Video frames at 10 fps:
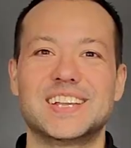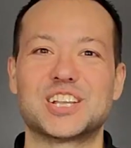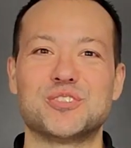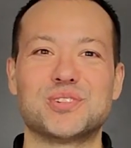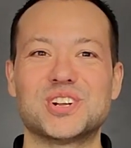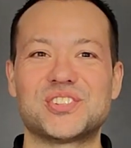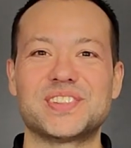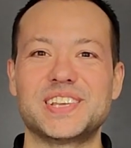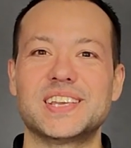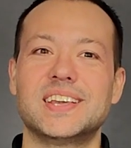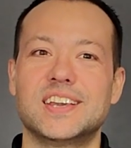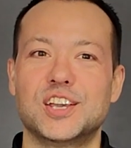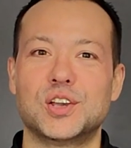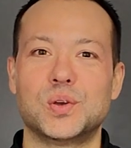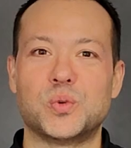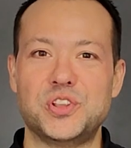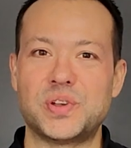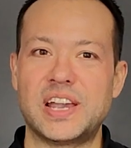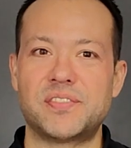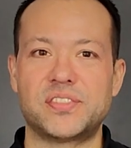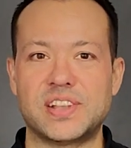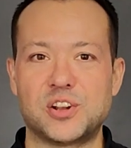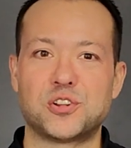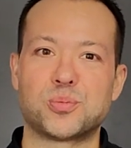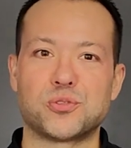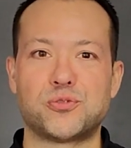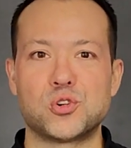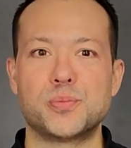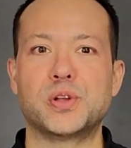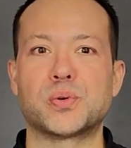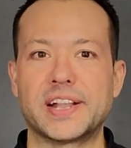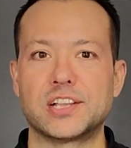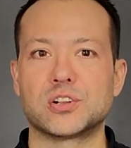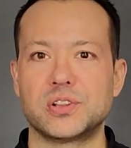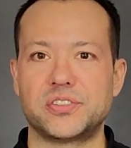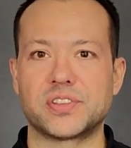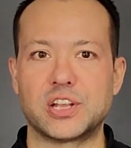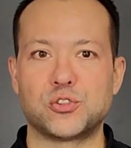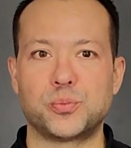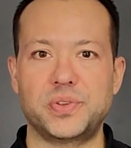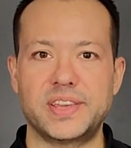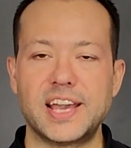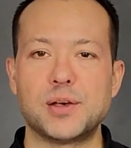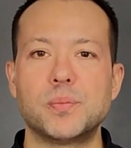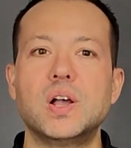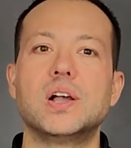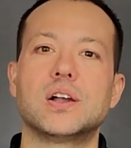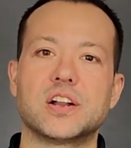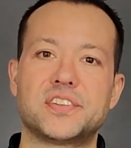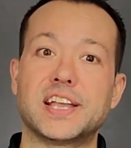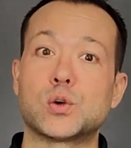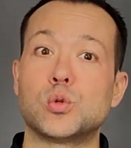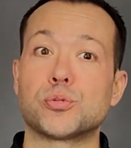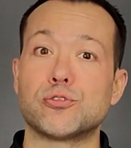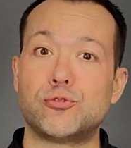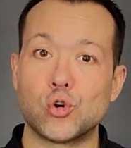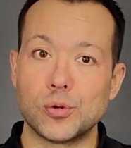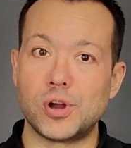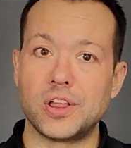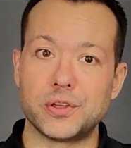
Conversely, when you have us out to perform a regularly scheduled PM, our tech will perform all